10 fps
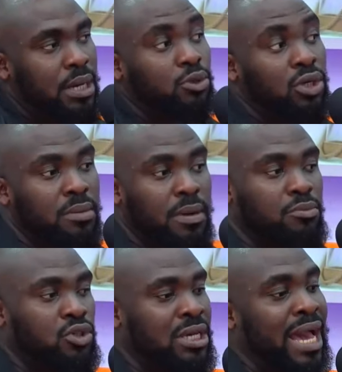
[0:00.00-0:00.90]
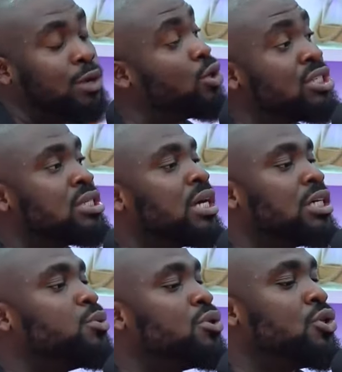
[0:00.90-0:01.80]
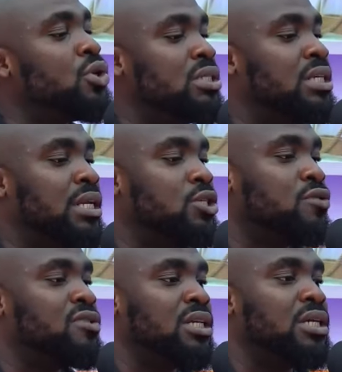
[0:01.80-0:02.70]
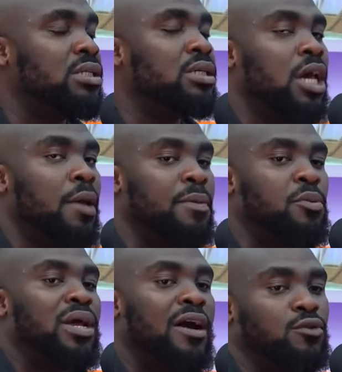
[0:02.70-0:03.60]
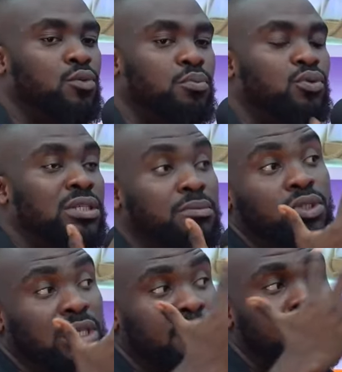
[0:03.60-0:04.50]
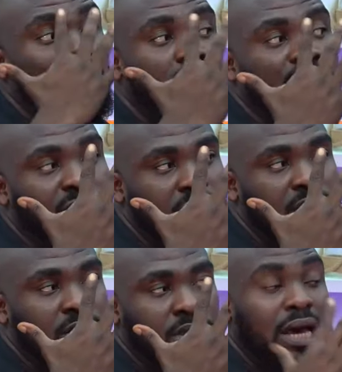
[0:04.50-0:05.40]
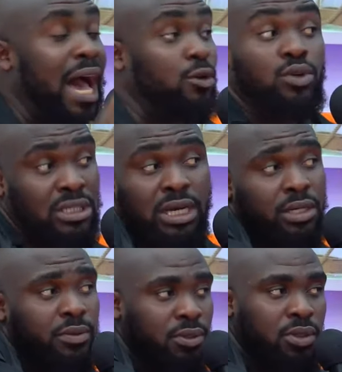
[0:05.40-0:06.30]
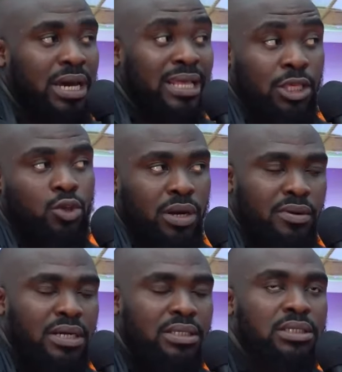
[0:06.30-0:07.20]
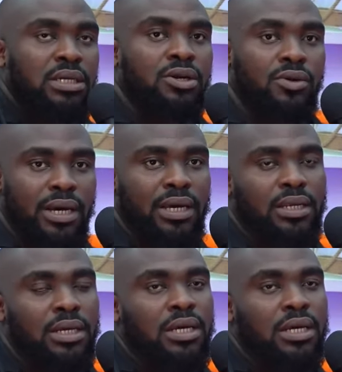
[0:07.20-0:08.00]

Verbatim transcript: I'm yes. talking about music. I don't disagree with you on the tenets of saying people now have to put the music in people's faces. Mm-hmm. I don't disagree with you on that. Mm-hmm. I think you are right. Right,